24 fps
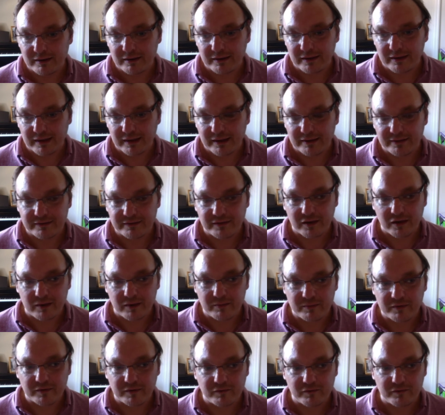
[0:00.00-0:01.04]
in terms
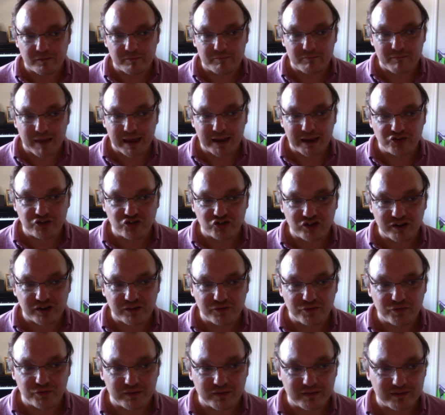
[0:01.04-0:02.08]
of major
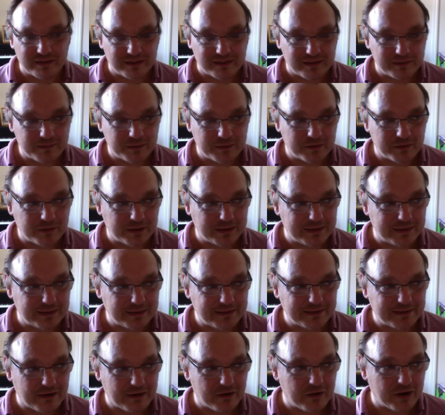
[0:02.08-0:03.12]
differences between the
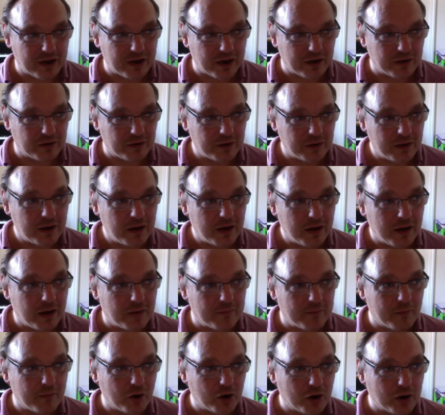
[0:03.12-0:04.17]
stereo and
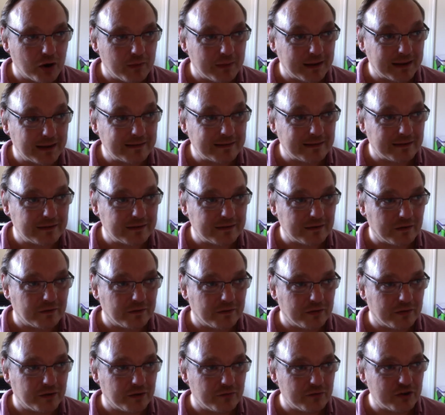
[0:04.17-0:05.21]
mono mixes of
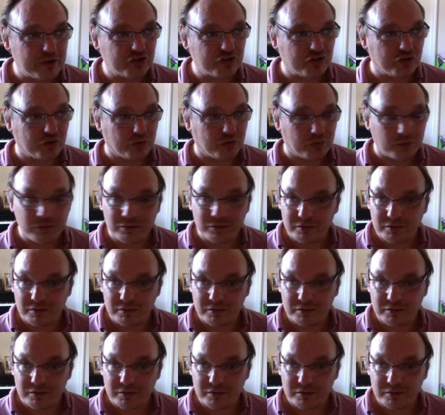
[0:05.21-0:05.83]
the original